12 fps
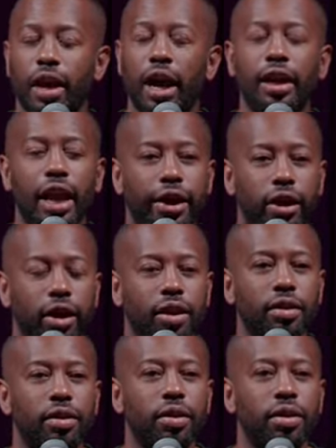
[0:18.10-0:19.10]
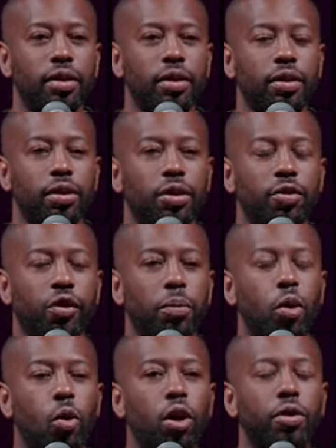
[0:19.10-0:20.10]
A letter from
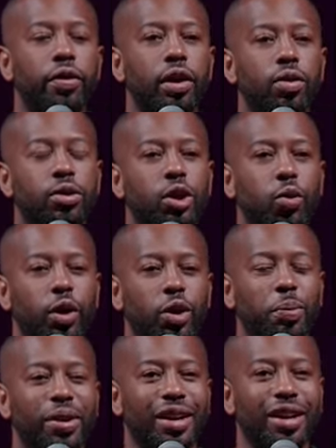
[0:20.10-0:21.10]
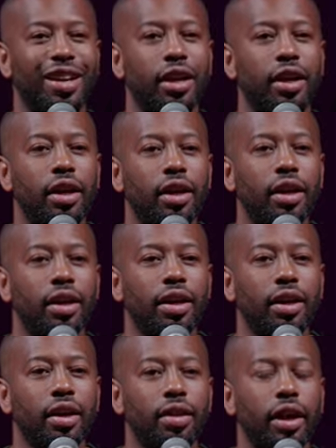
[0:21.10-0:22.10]
Orville to Wilbur
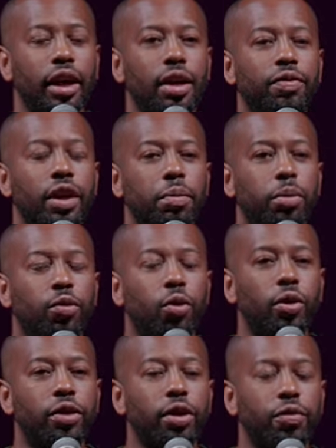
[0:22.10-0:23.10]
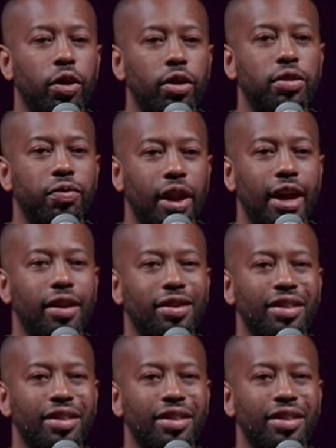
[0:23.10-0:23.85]
the evening before their first flight.